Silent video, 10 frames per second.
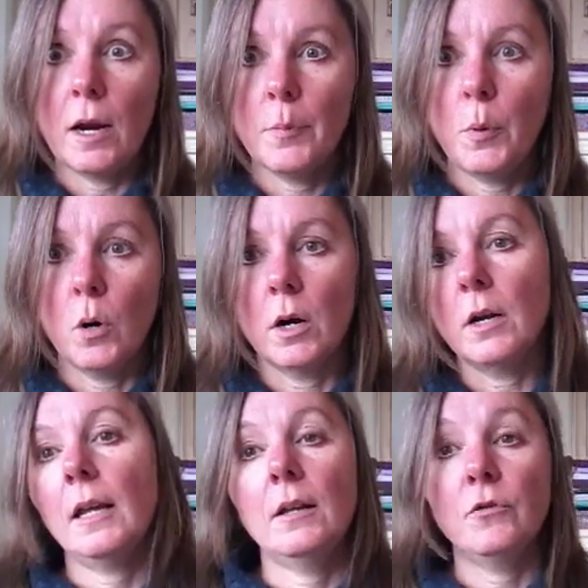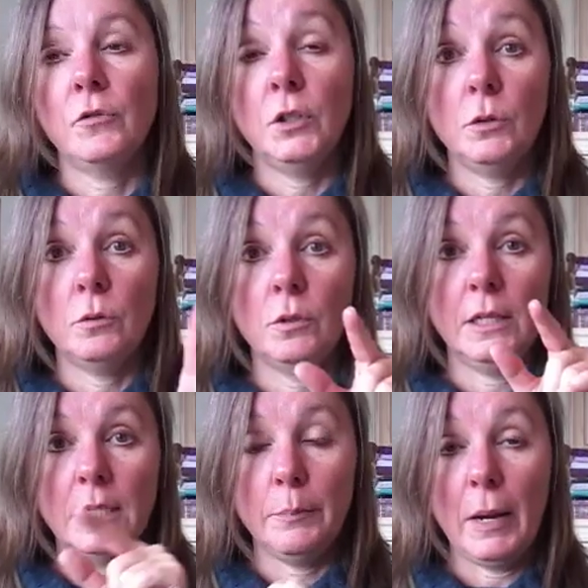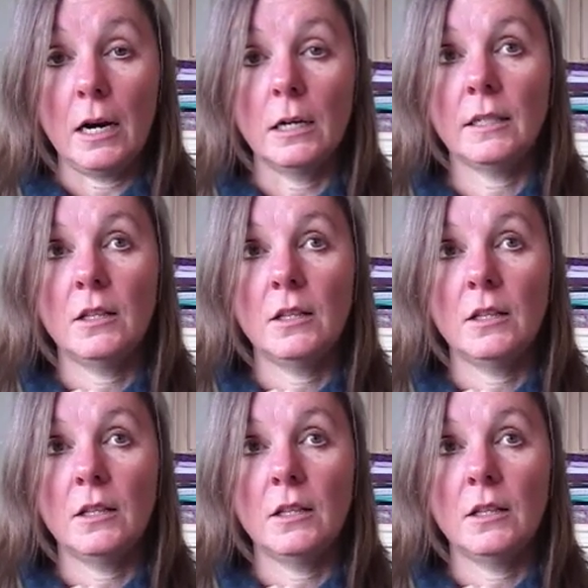airport and flew into Paris,